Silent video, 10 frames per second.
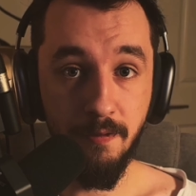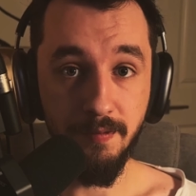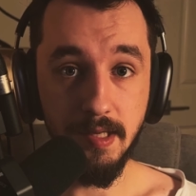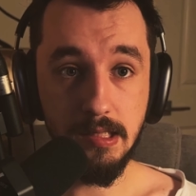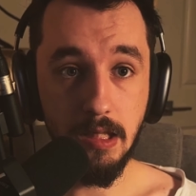
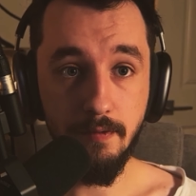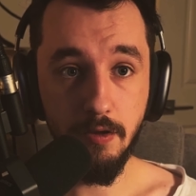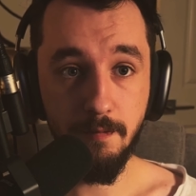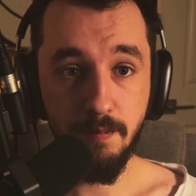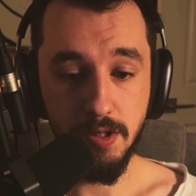This level
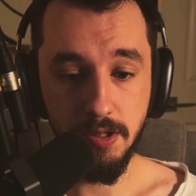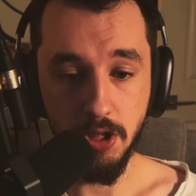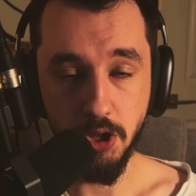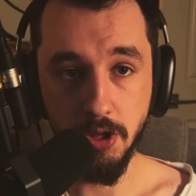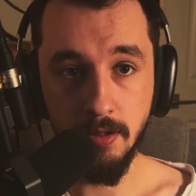of
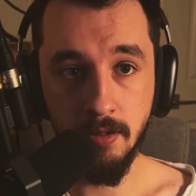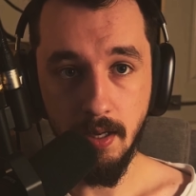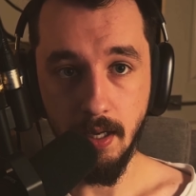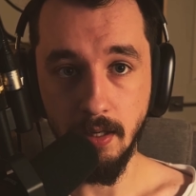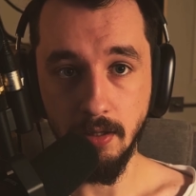
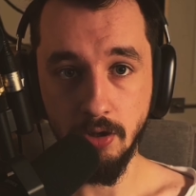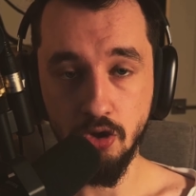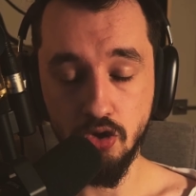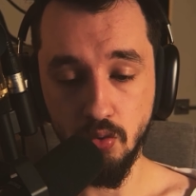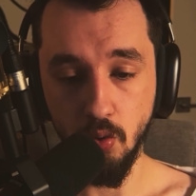precision and
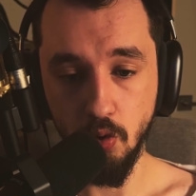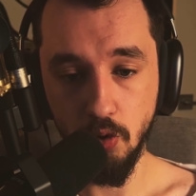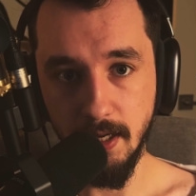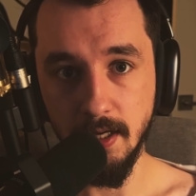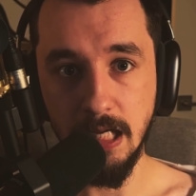
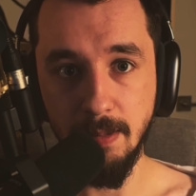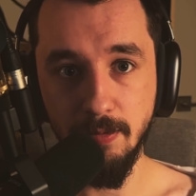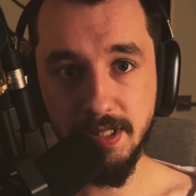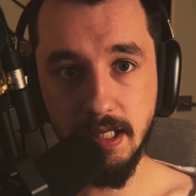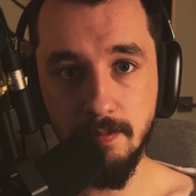control
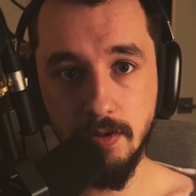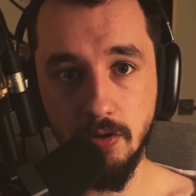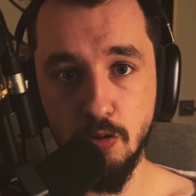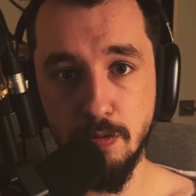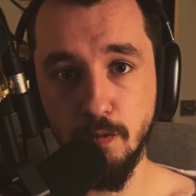enables him
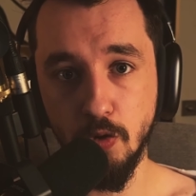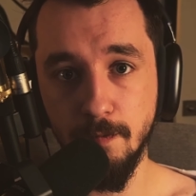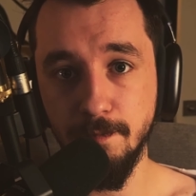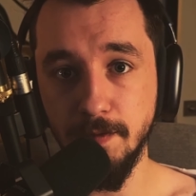to perform